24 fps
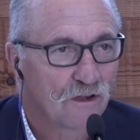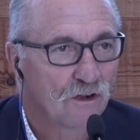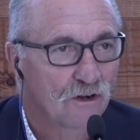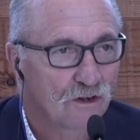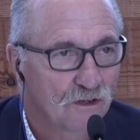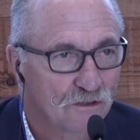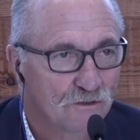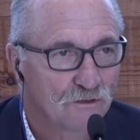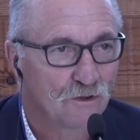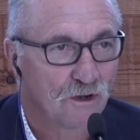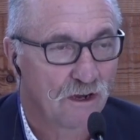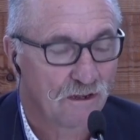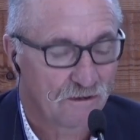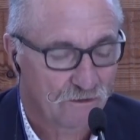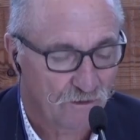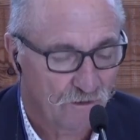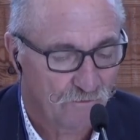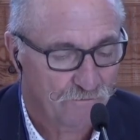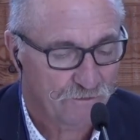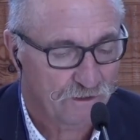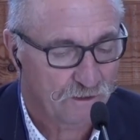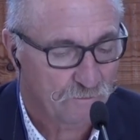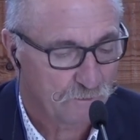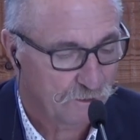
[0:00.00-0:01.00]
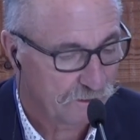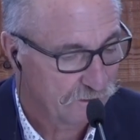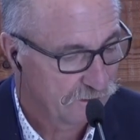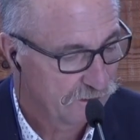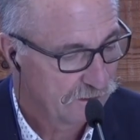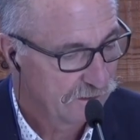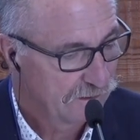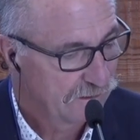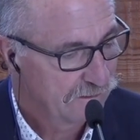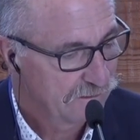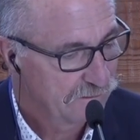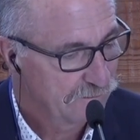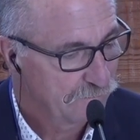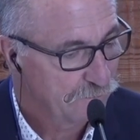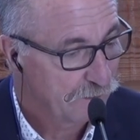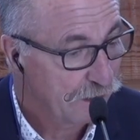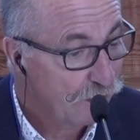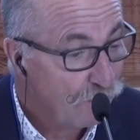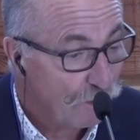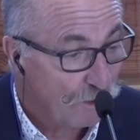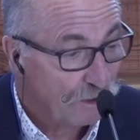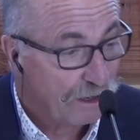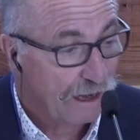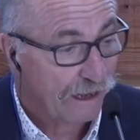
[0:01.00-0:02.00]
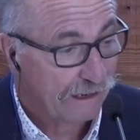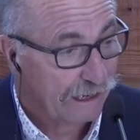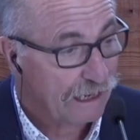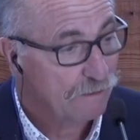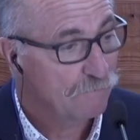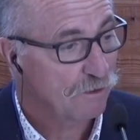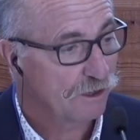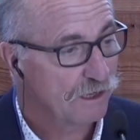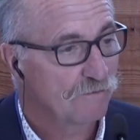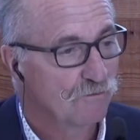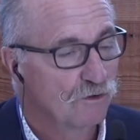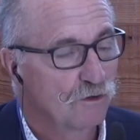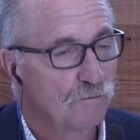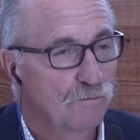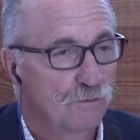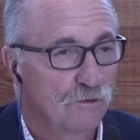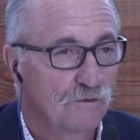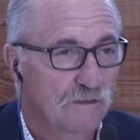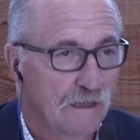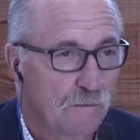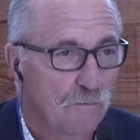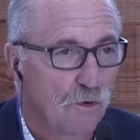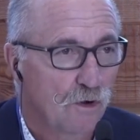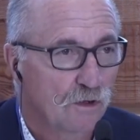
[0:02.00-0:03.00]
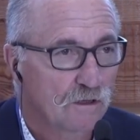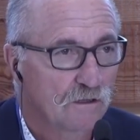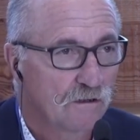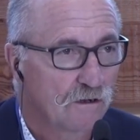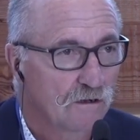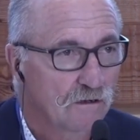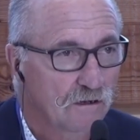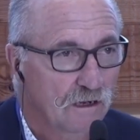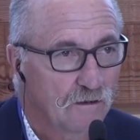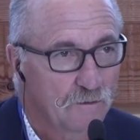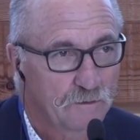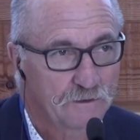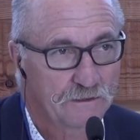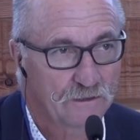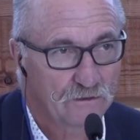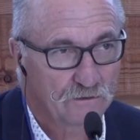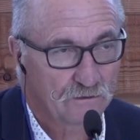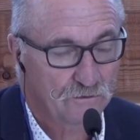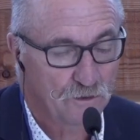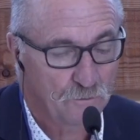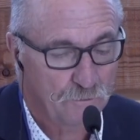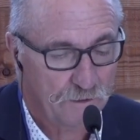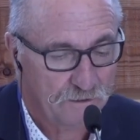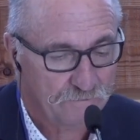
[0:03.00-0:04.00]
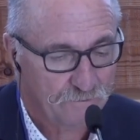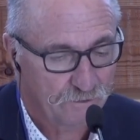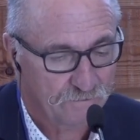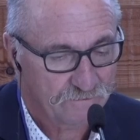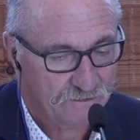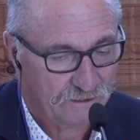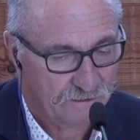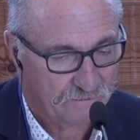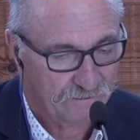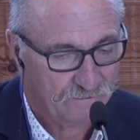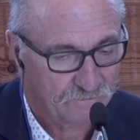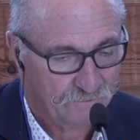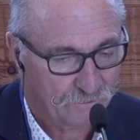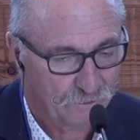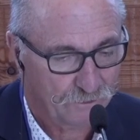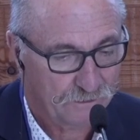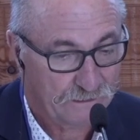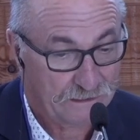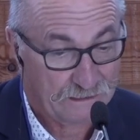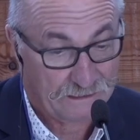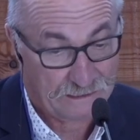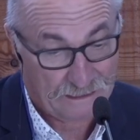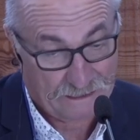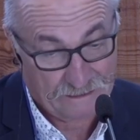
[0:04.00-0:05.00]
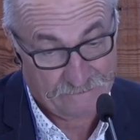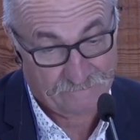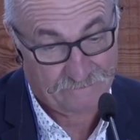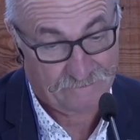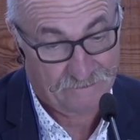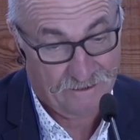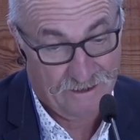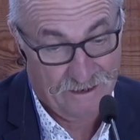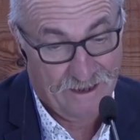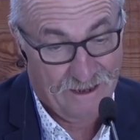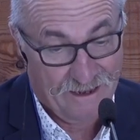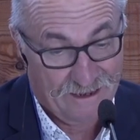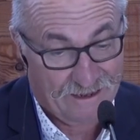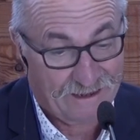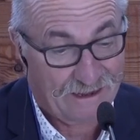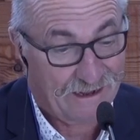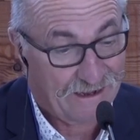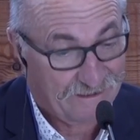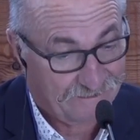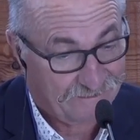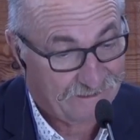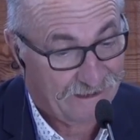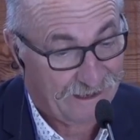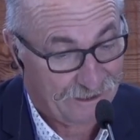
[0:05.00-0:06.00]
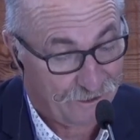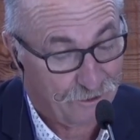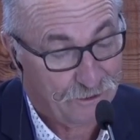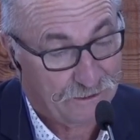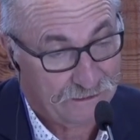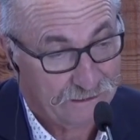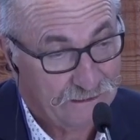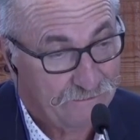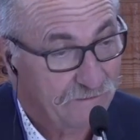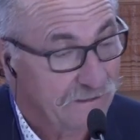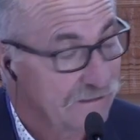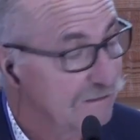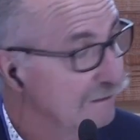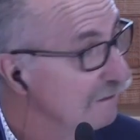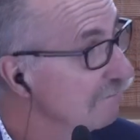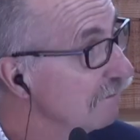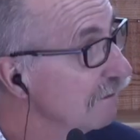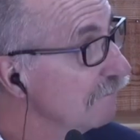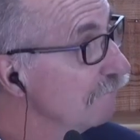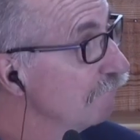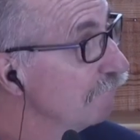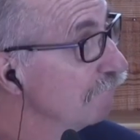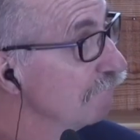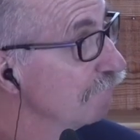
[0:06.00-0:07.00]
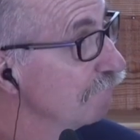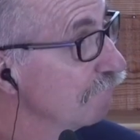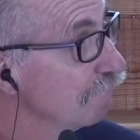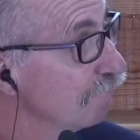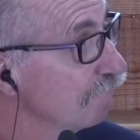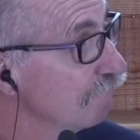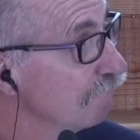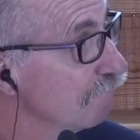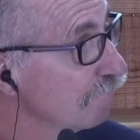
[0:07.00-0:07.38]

Well, now the rate of employment uh, of smart working has dropped, but uh,